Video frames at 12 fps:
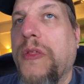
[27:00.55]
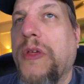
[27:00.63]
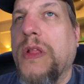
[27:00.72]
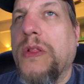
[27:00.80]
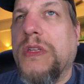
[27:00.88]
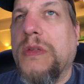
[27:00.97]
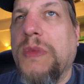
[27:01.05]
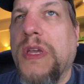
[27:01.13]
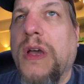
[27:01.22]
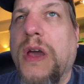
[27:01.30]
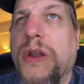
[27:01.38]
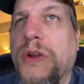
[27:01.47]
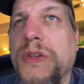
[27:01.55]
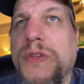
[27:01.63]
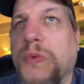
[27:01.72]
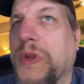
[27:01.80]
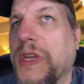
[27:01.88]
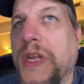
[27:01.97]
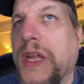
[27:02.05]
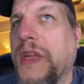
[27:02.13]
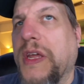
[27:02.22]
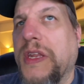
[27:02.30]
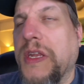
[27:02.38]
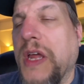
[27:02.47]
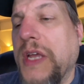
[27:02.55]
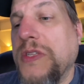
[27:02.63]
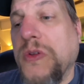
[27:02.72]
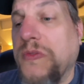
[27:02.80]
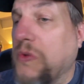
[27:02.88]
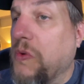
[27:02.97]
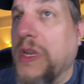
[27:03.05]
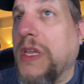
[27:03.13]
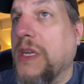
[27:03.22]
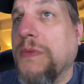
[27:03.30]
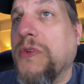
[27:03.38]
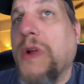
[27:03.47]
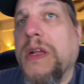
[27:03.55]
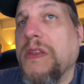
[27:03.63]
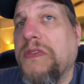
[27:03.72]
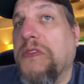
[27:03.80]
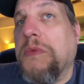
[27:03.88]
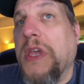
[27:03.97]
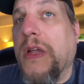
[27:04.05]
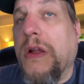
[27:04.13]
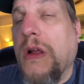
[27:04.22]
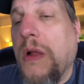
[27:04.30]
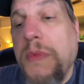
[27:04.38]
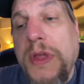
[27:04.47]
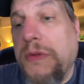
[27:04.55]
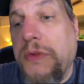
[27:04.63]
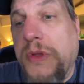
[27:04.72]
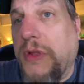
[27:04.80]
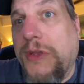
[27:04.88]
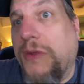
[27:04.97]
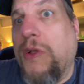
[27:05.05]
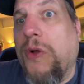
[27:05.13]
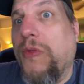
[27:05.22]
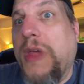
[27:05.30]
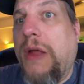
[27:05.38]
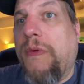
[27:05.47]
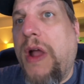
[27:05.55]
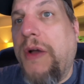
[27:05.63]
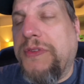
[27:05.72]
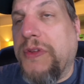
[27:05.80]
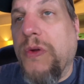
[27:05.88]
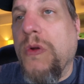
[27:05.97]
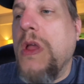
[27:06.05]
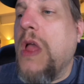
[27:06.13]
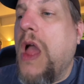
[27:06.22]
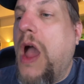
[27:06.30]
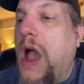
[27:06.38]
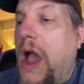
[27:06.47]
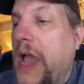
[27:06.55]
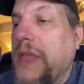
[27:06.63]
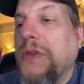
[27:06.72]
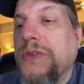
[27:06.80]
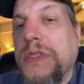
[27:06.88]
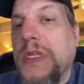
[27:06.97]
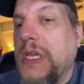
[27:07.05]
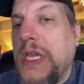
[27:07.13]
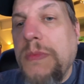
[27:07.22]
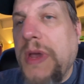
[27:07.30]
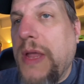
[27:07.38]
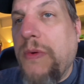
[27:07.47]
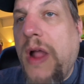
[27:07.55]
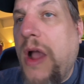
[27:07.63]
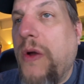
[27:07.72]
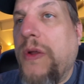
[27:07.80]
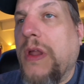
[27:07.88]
They look to be $129.99. So if you want to get them directly from Kicker, I mean, you could go that route too. I used the eBay route.